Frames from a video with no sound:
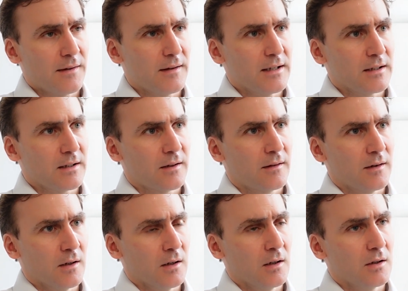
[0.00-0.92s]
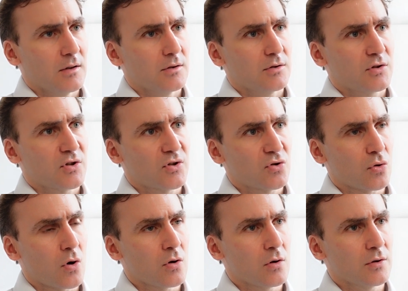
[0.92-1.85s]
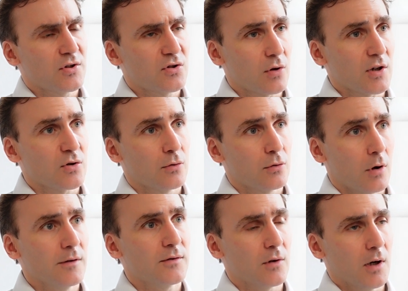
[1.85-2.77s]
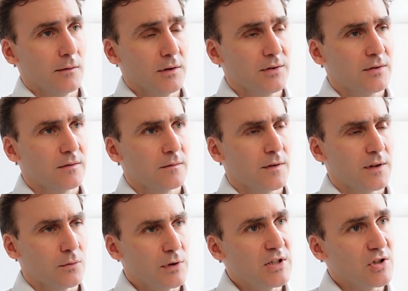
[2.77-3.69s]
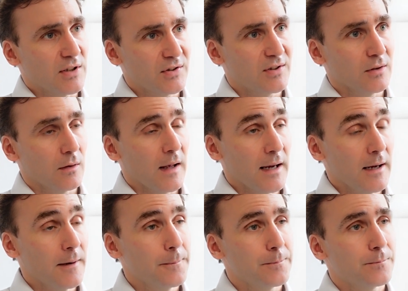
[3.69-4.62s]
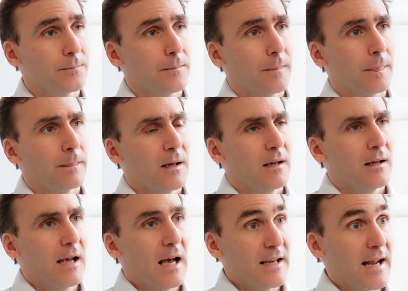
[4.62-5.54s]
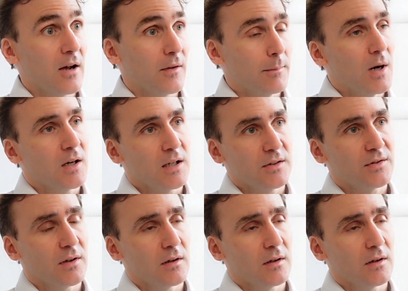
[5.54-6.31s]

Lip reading: I think the strong structural growth drivers for the region are still there, and now the markets